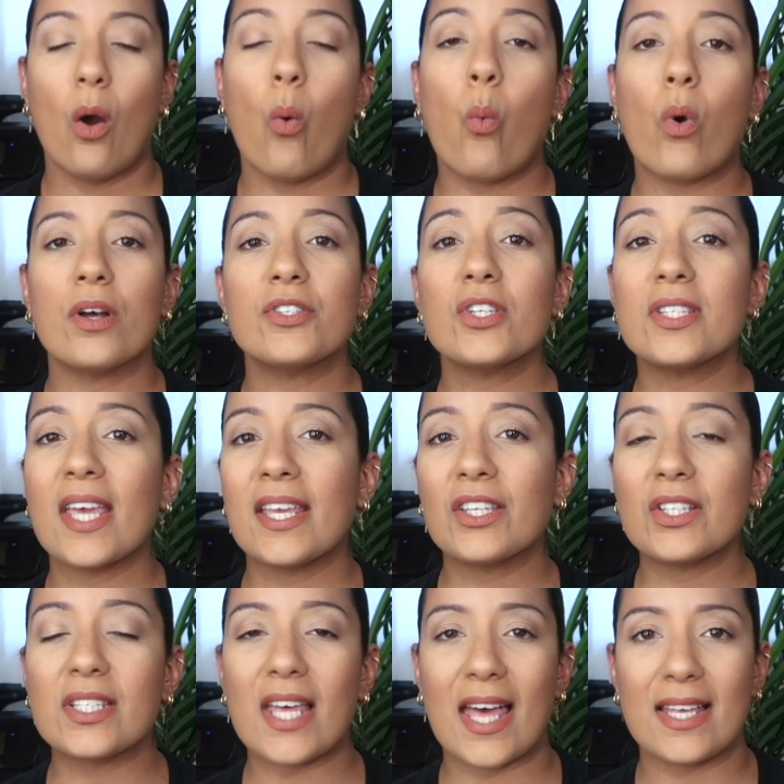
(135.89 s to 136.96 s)
Once you take
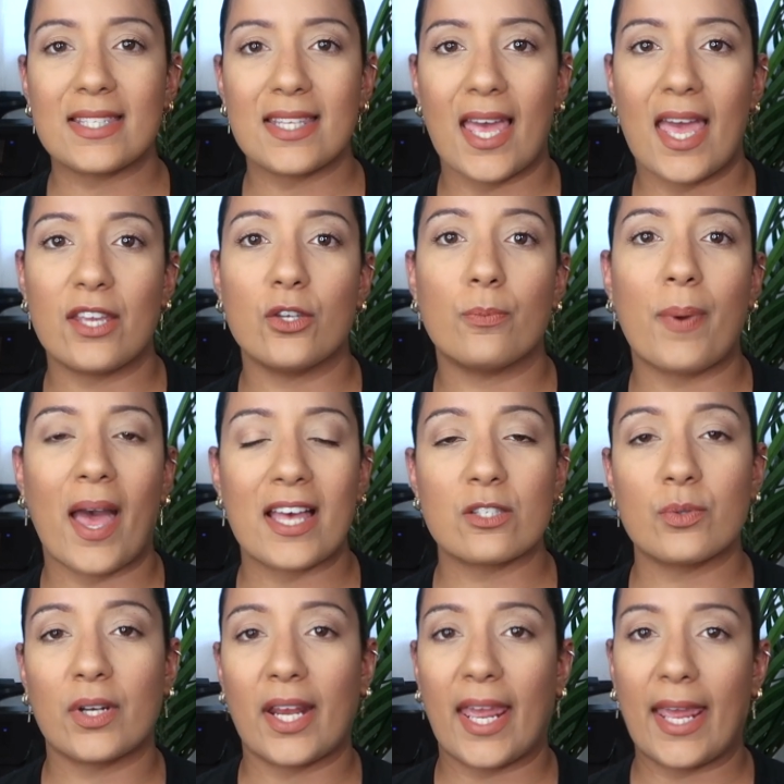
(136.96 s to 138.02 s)
your test and you
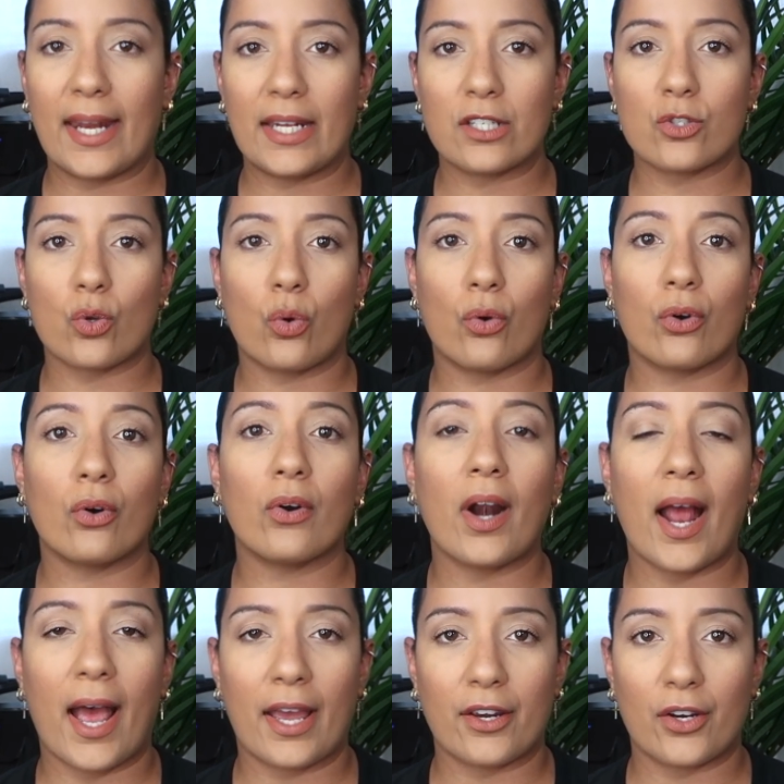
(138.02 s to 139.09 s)
pass with an 80 score or
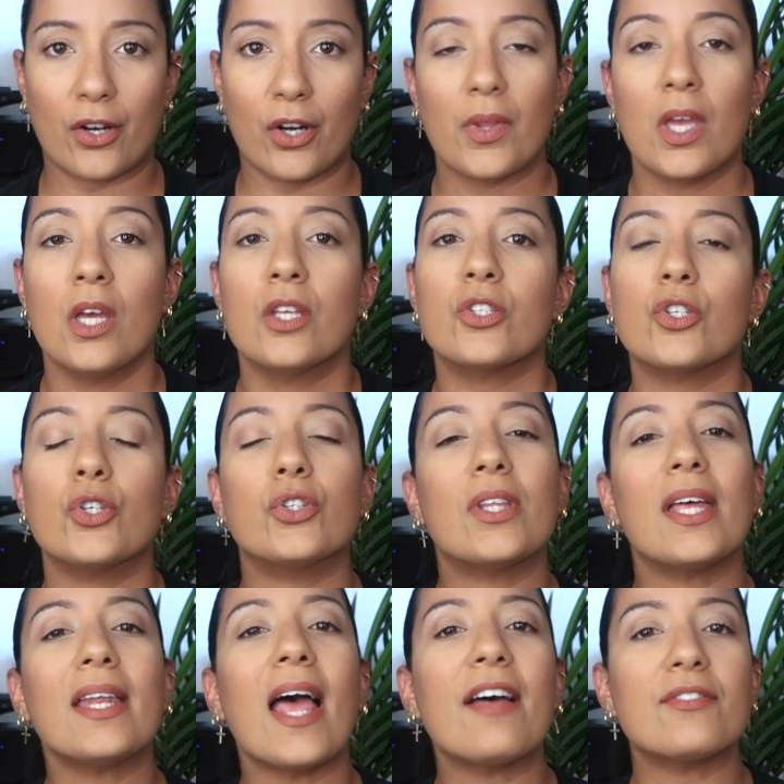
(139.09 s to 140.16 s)
higher, so you
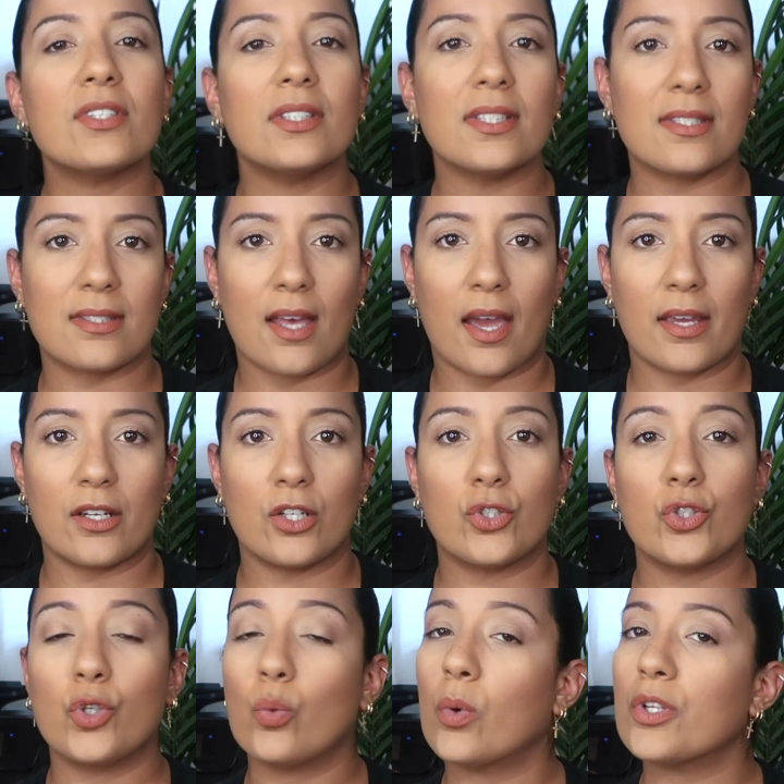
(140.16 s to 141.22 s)
then have to decide,
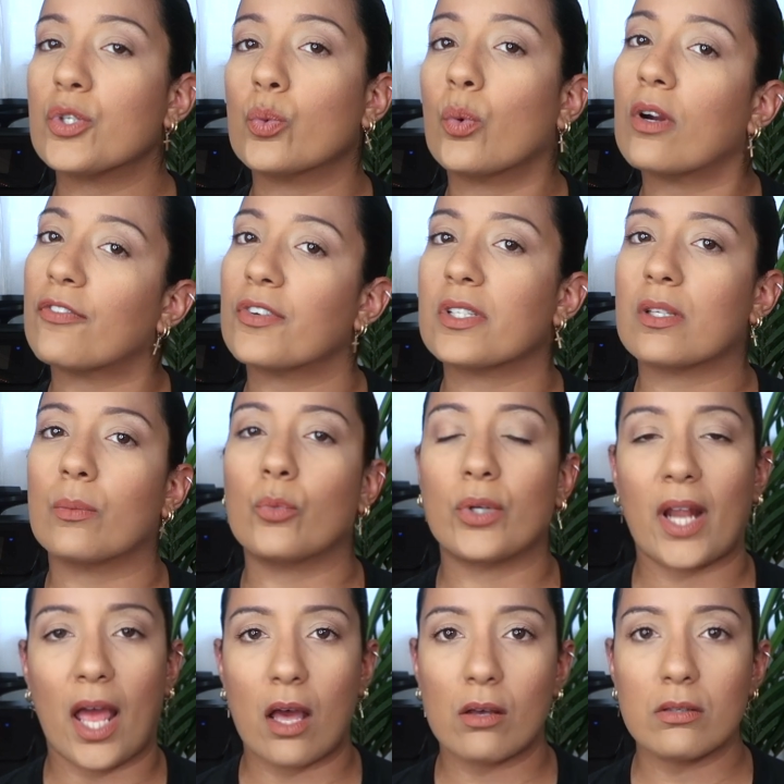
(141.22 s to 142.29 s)
do you want to work for
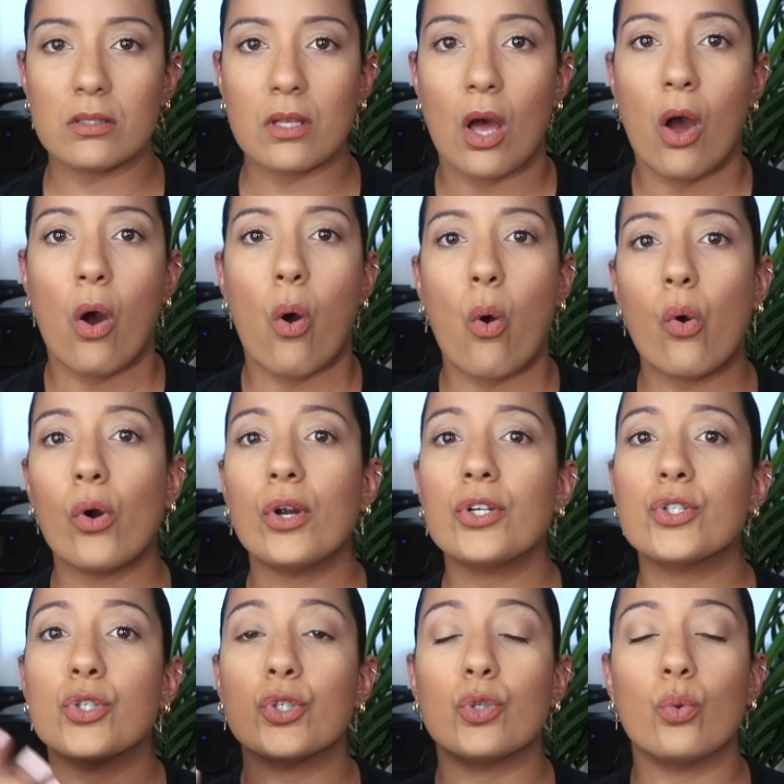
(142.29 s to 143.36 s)
someone else or
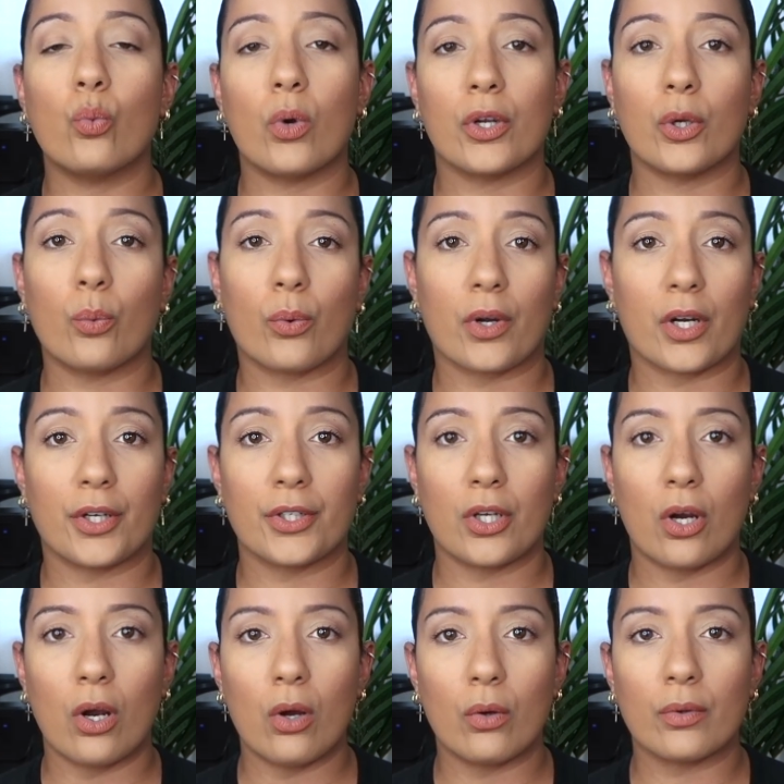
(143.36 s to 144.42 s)
do you want to work on
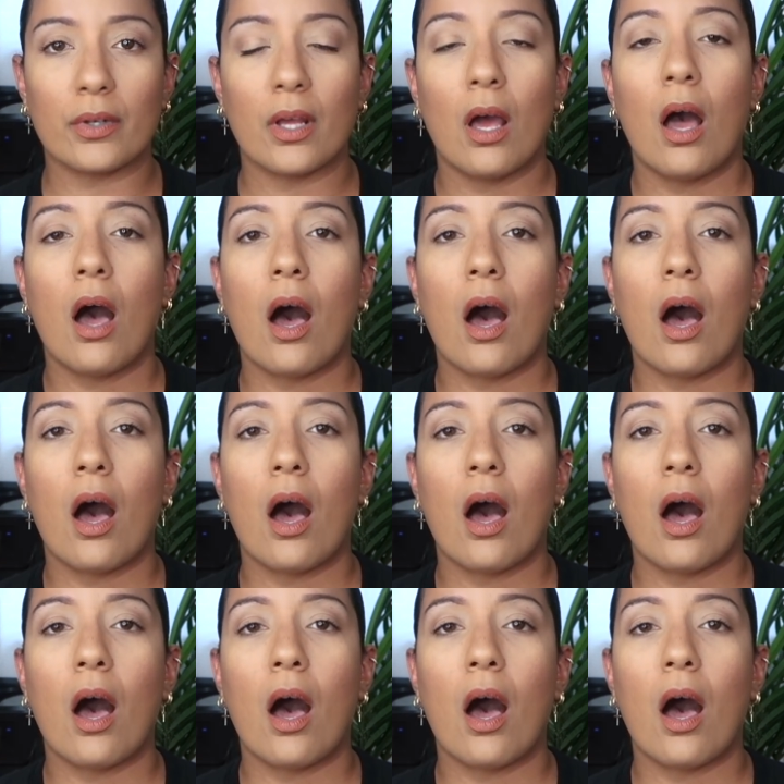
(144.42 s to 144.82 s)
your own?